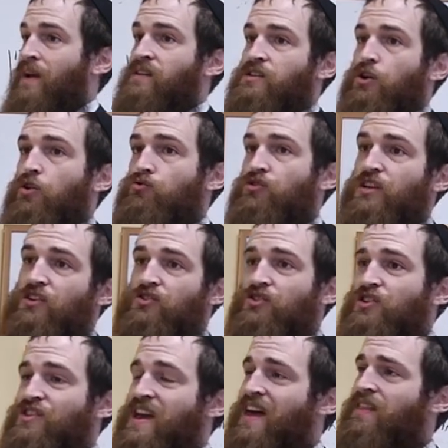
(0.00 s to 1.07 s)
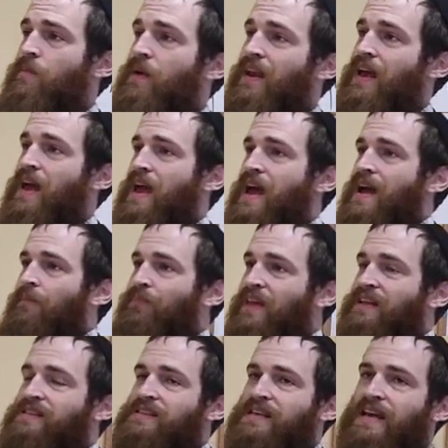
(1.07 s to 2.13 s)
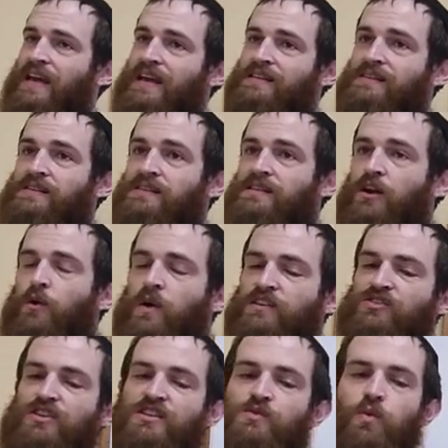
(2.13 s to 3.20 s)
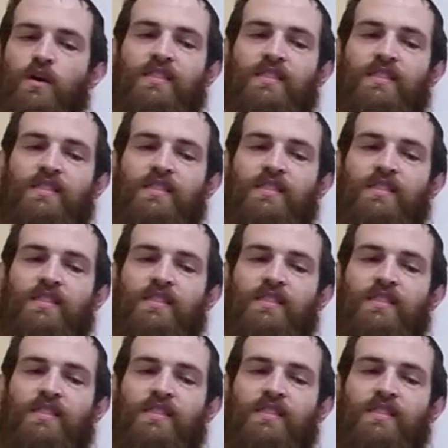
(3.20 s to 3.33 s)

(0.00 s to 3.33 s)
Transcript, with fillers: one is a contradiction to the other, but it's, it, the question is,